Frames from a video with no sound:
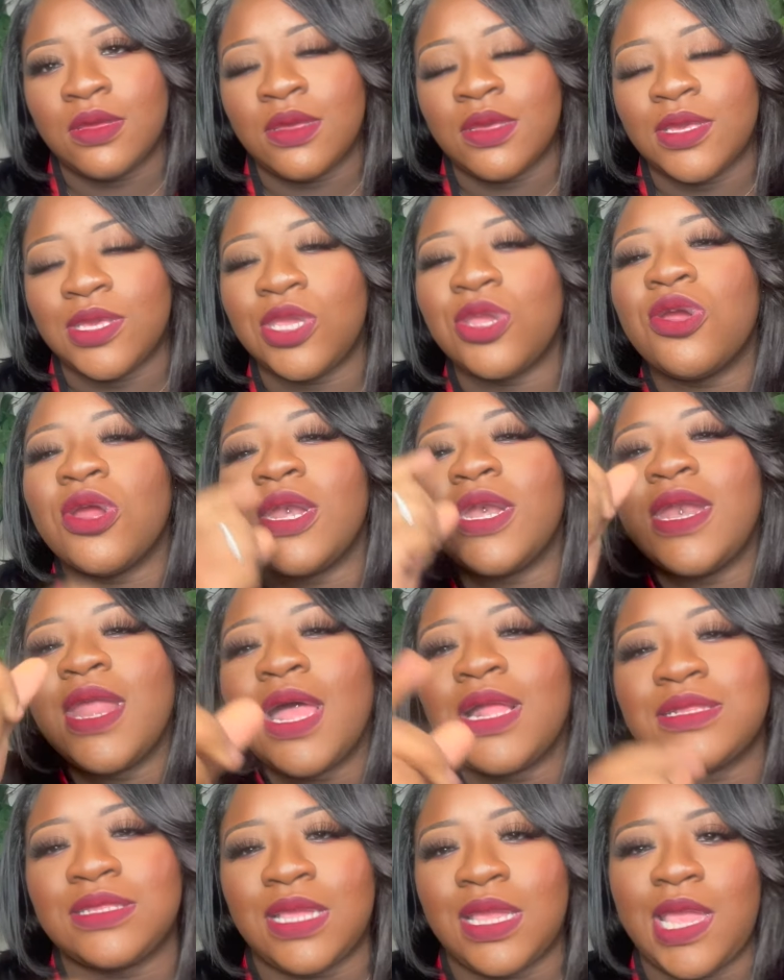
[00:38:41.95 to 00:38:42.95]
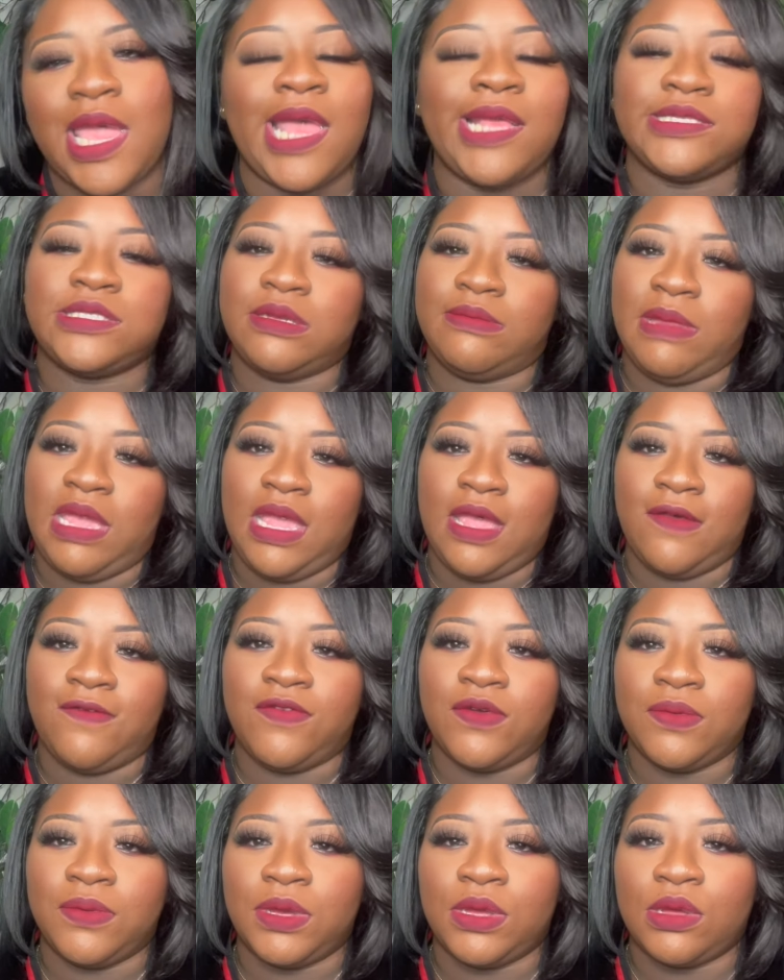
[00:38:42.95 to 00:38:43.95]
you're nothing as a man
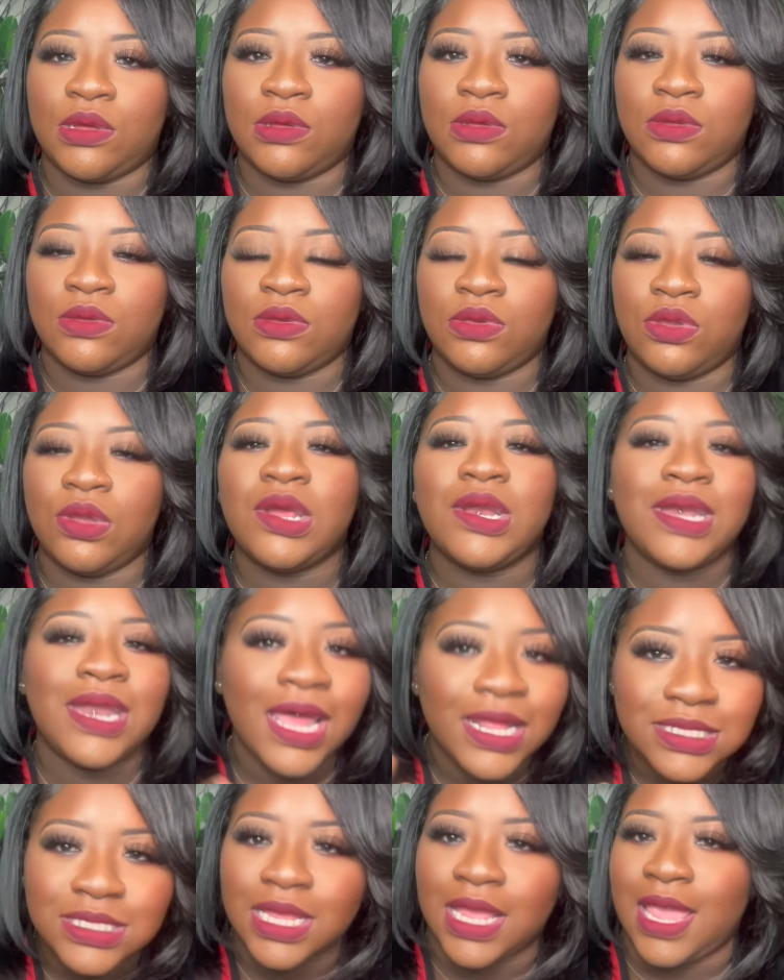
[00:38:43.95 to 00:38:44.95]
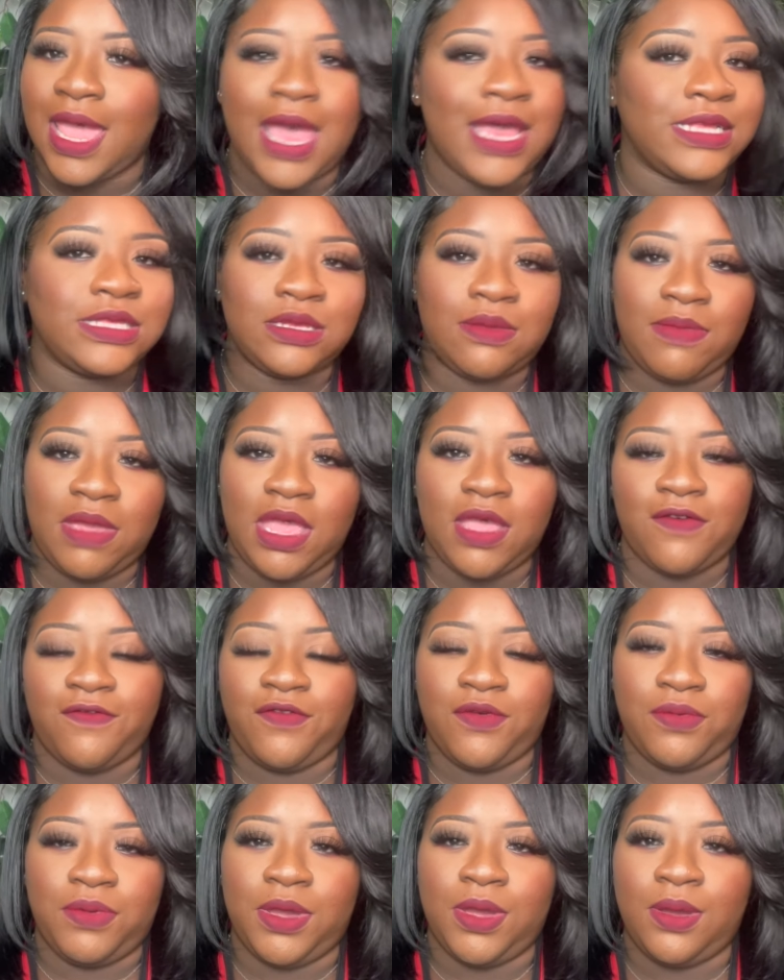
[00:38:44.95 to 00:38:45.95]
for real. You're nothing as a man
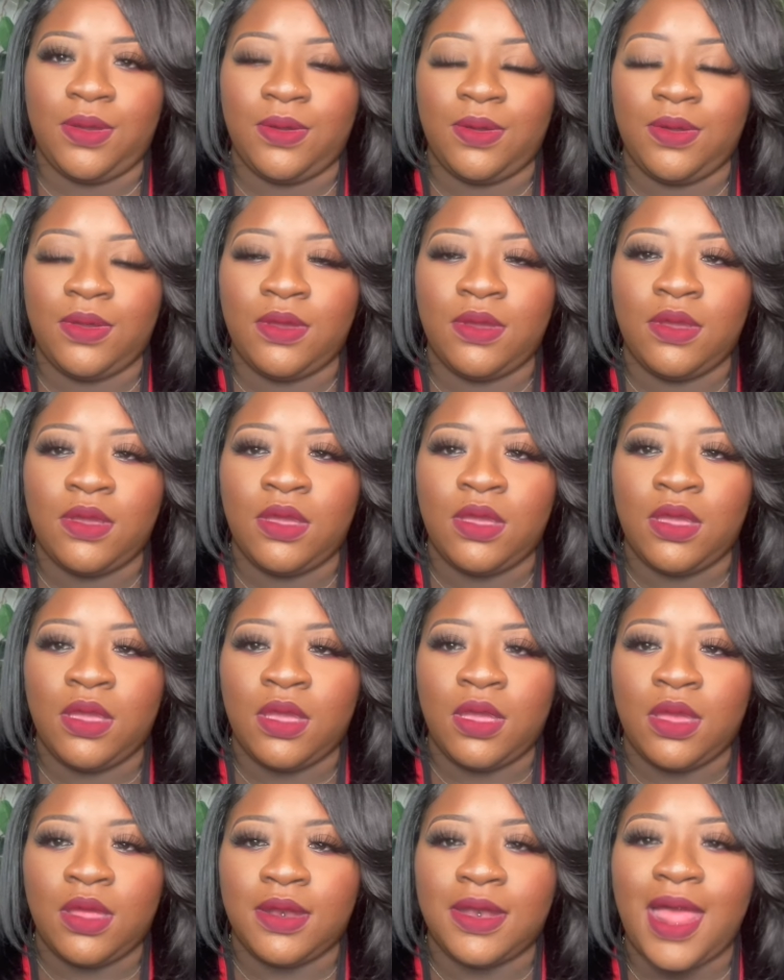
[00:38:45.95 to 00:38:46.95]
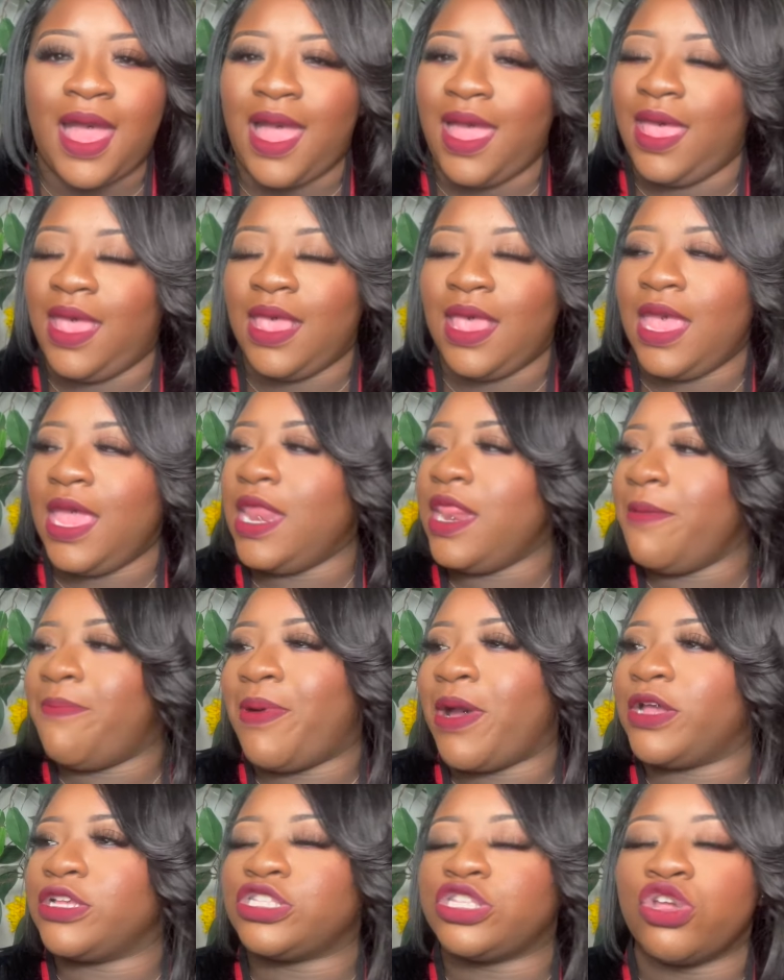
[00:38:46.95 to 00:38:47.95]
for real. Like, any
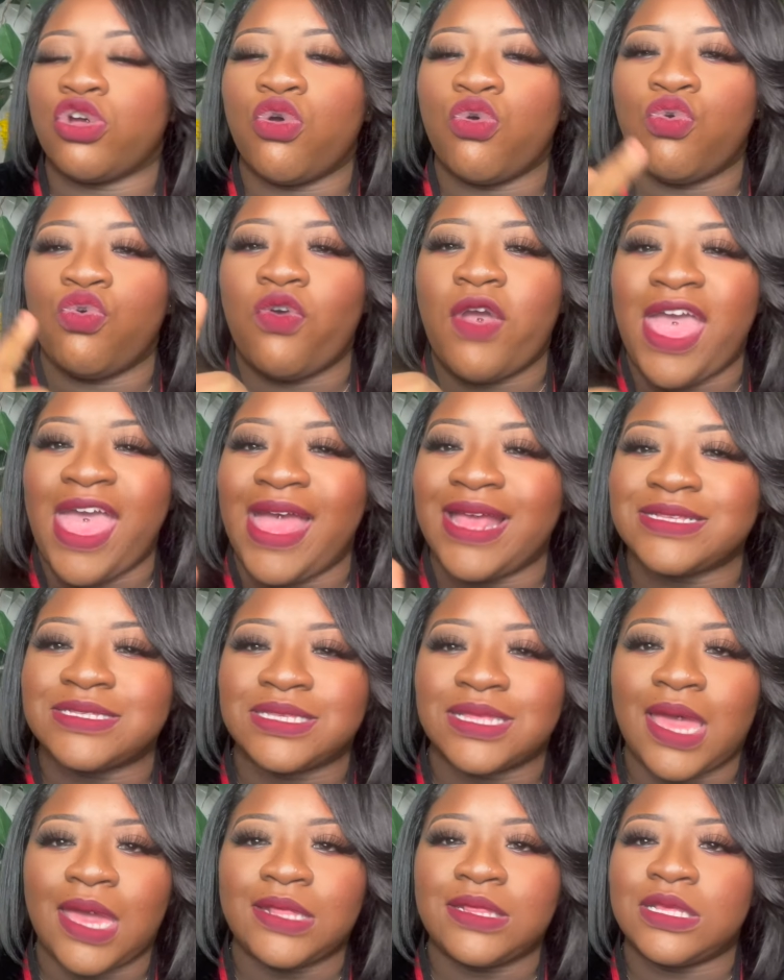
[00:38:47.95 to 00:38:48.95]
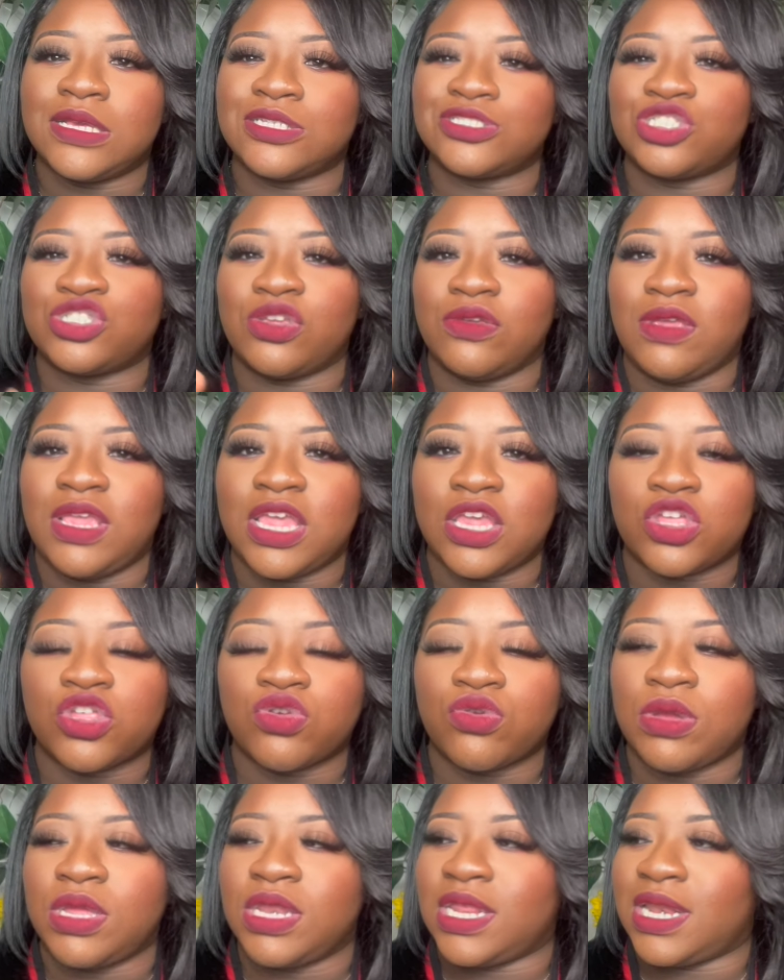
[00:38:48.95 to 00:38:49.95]
person who acts like this, get
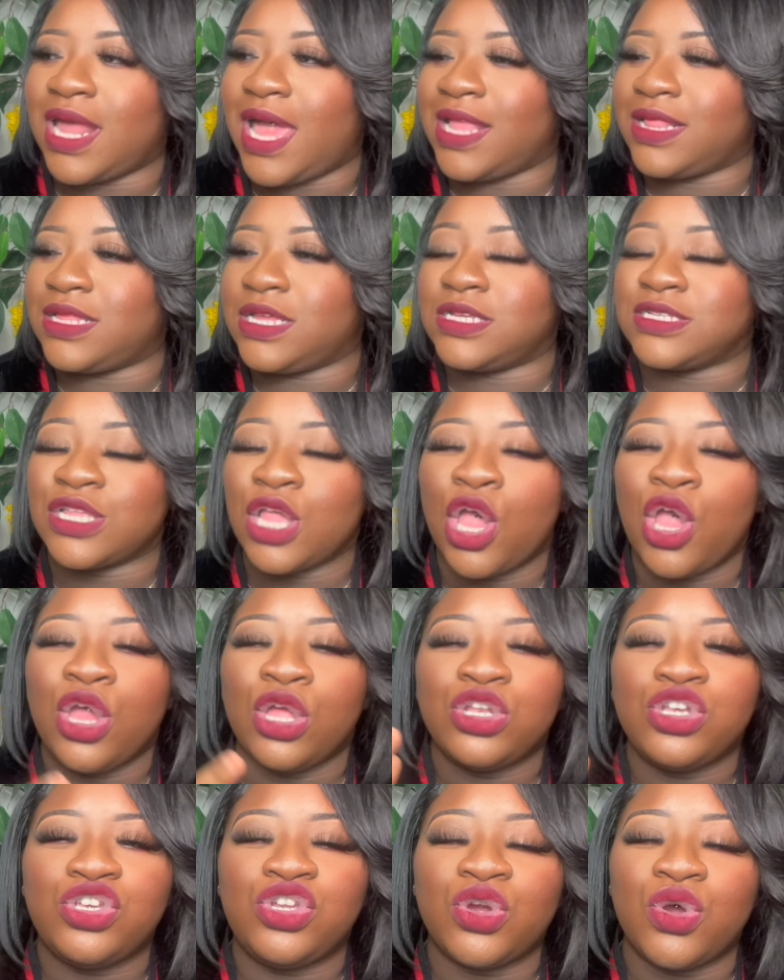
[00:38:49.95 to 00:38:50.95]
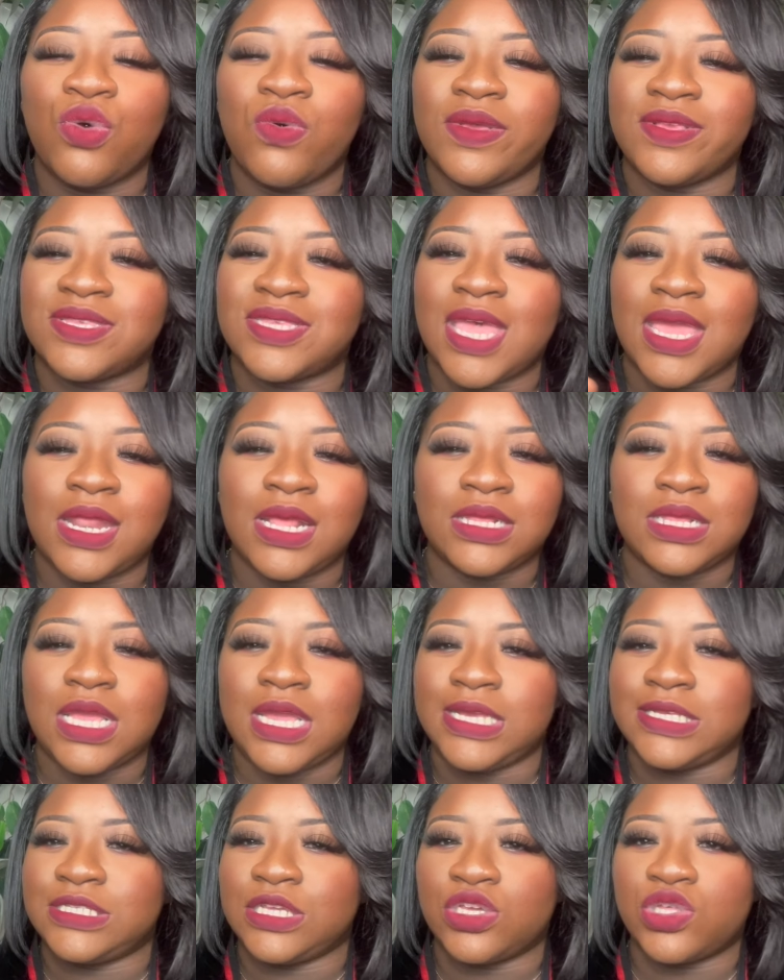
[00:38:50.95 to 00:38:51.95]
treated like this, do and say the
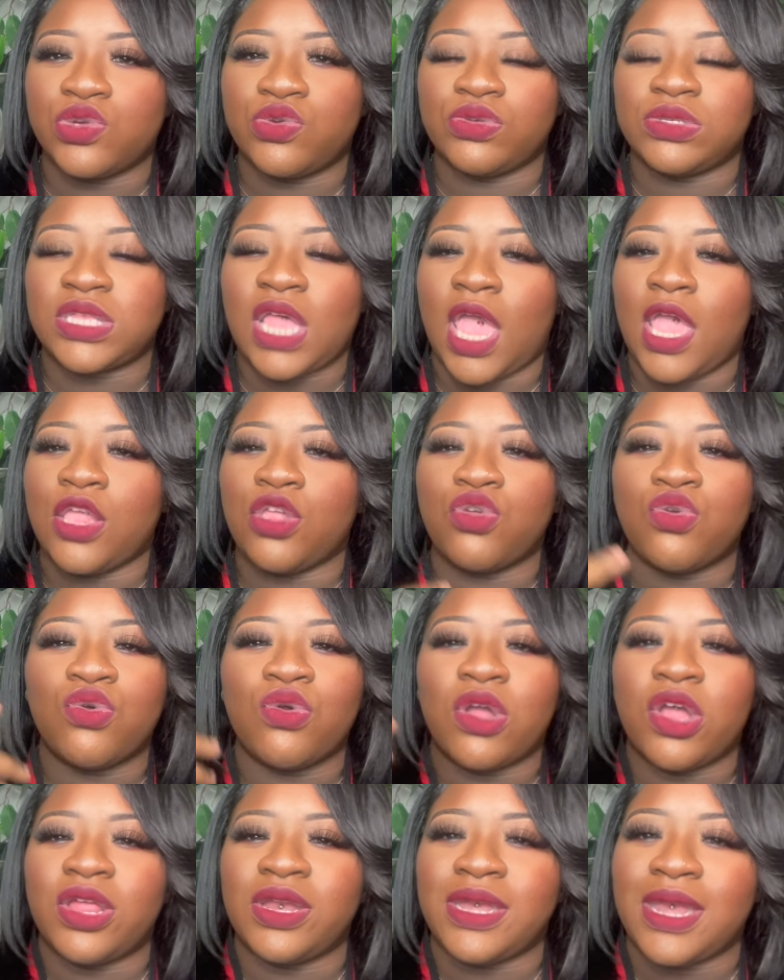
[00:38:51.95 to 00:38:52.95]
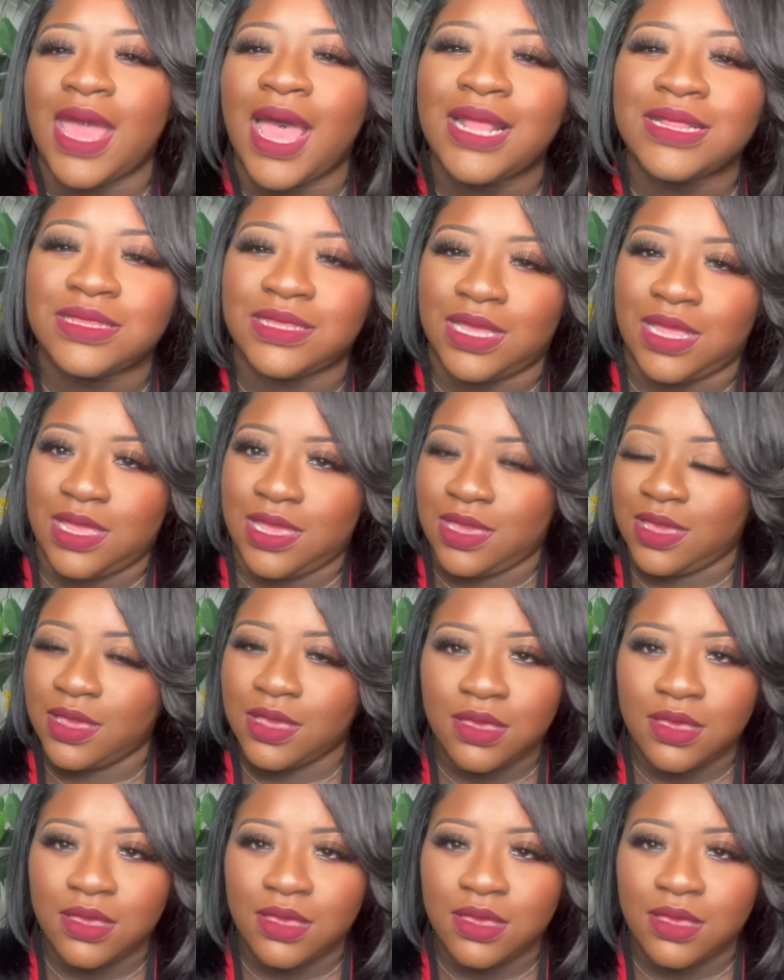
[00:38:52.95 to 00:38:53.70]
things that you say, you are nothing.